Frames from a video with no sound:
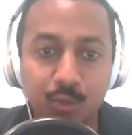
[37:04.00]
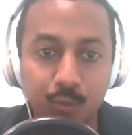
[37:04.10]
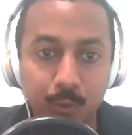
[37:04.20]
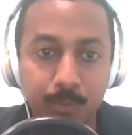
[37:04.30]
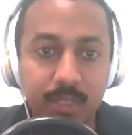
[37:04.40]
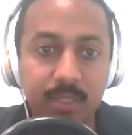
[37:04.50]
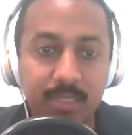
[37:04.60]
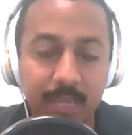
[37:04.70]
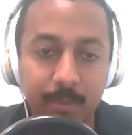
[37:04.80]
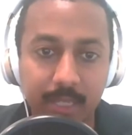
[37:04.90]
groups in the
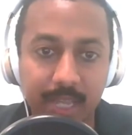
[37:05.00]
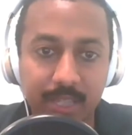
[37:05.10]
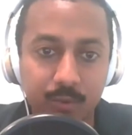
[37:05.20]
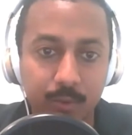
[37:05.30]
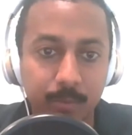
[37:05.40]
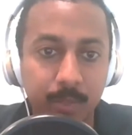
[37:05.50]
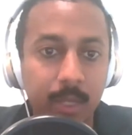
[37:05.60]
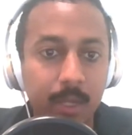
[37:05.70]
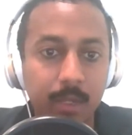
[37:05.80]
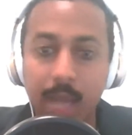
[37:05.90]
same classroom,
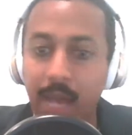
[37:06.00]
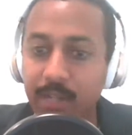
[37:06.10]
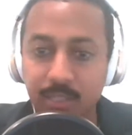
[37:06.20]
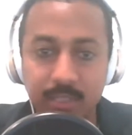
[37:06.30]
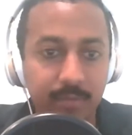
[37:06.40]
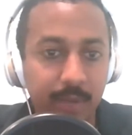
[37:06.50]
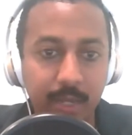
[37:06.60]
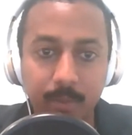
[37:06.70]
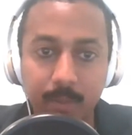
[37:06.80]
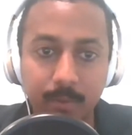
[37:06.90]
not just dividing
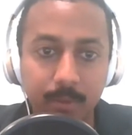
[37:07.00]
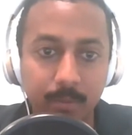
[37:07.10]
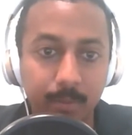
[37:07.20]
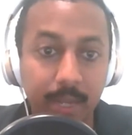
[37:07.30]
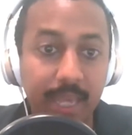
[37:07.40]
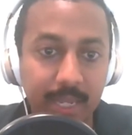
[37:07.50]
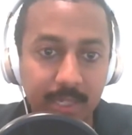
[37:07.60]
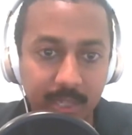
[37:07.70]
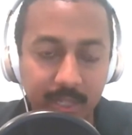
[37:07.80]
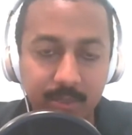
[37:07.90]
people by
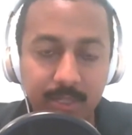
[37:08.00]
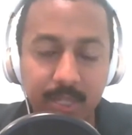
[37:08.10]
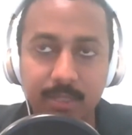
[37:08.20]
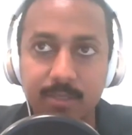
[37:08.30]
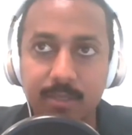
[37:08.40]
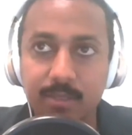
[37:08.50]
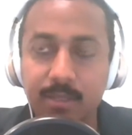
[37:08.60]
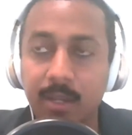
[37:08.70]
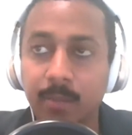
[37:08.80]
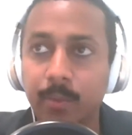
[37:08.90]
age. Like you said, it's it's a
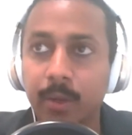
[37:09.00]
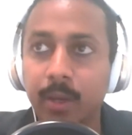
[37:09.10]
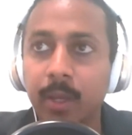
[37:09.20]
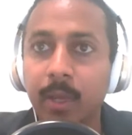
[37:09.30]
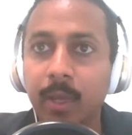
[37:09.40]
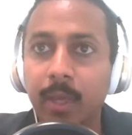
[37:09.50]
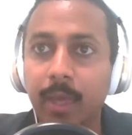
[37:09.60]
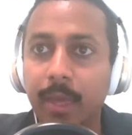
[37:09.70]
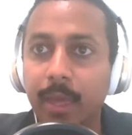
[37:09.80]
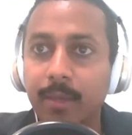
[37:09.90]
number.
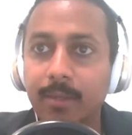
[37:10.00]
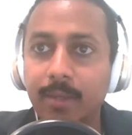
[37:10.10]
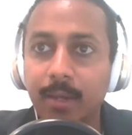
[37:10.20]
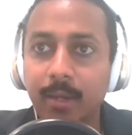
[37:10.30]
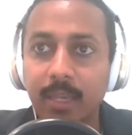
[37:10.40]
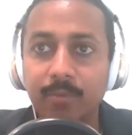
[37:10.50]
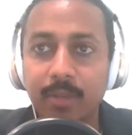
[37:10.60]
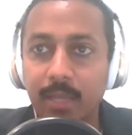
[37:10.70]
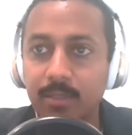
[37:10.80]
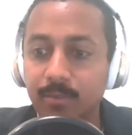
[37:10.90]
And mm-hmm. uh, even
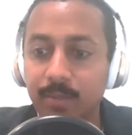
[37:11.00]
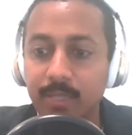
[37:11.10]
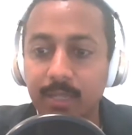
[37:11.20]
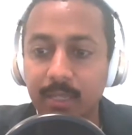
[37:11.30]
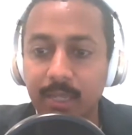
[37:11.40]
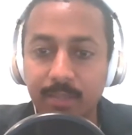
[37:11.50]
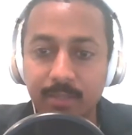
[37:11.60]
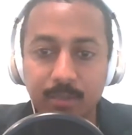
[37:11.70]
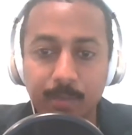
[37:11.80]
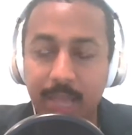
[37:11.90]
as recently as
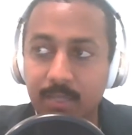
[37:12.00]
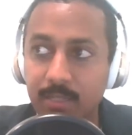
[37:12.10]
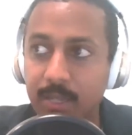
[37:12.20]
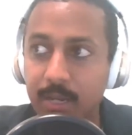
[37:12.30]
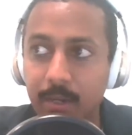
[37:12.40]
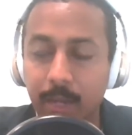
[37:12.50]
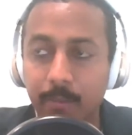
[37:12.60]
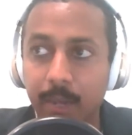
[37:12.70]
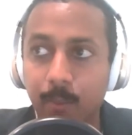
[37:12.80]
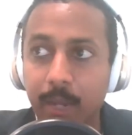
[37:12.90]
this past year at
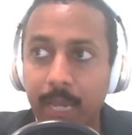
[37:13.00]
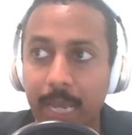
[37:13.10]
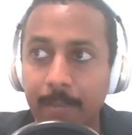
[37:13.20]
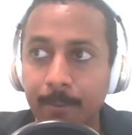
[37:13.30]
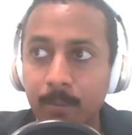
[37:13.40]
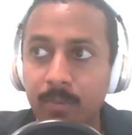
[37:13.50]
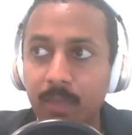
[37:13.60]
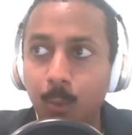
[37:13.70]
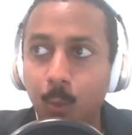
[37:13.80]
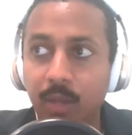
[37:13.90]
my wedding,
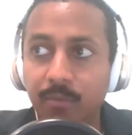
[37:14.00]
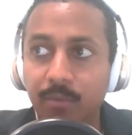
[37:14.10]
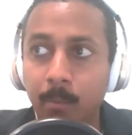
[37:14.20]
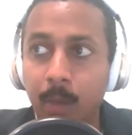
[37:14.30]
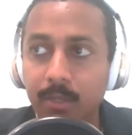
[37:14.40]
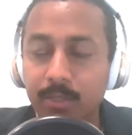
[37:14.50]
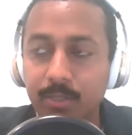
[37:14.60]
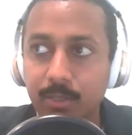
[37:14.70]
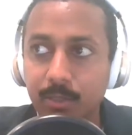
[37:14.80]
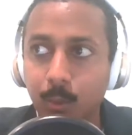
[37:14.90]
one of the monks
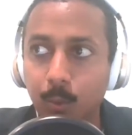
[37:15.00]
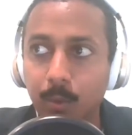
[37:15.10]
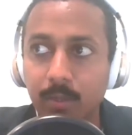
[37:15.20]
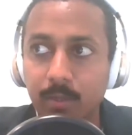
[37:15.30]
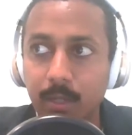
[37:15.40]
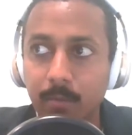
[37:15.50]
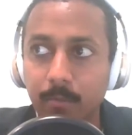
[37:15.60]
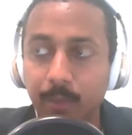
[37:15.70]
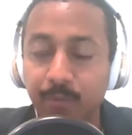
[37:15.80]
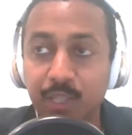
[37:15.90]
who was uh,
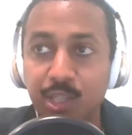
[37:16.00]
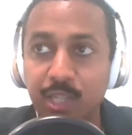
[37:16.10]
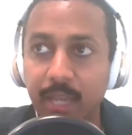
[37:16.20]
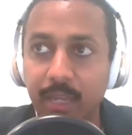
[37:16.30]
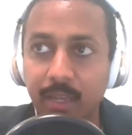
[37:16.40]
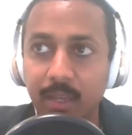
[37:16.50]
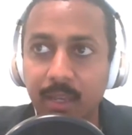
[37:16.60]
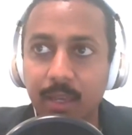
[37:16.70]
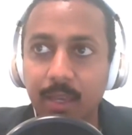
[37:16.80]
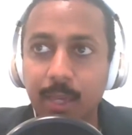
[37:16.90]
officiating
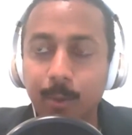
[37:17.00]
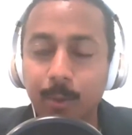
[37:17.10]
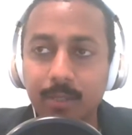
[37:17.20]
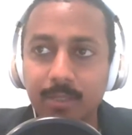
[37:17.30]
he was